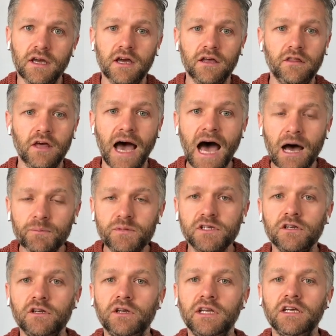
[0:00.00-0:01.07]
that
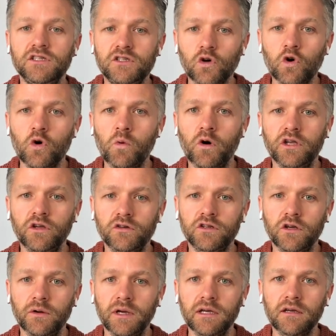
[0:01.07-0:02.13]
absolutely adore what you're
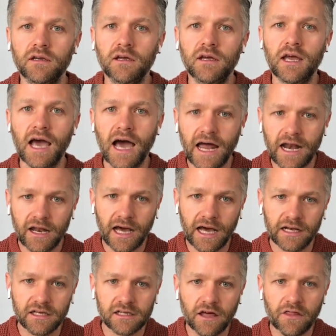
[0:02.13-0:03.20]
doing
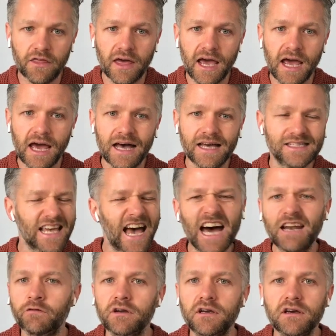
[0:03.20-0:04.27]
and are there as
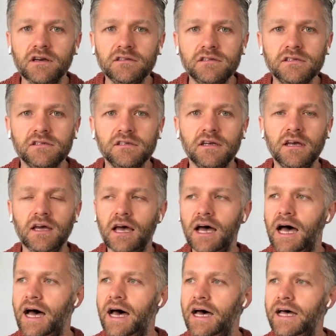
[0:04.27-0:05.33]
advocates
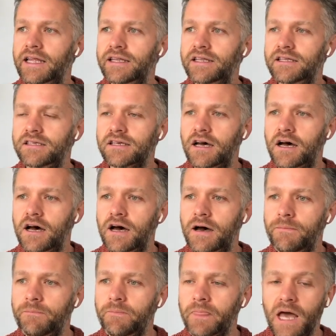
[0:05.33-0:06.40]
and
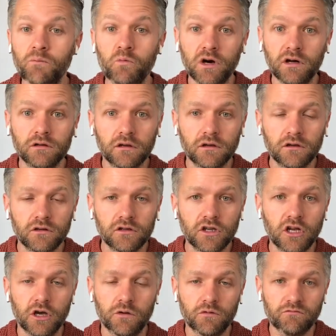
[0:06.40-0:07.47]
will
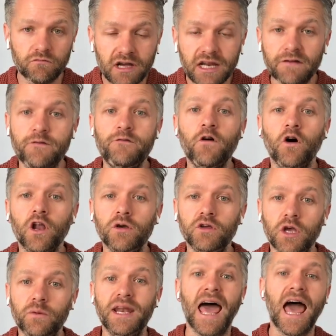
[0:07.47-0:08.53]
really follow
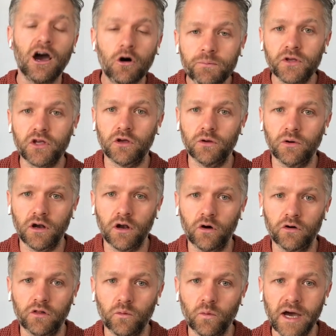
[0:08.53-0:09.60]
you and help you along
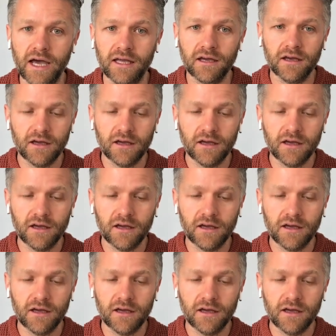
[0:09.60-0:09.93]
the way.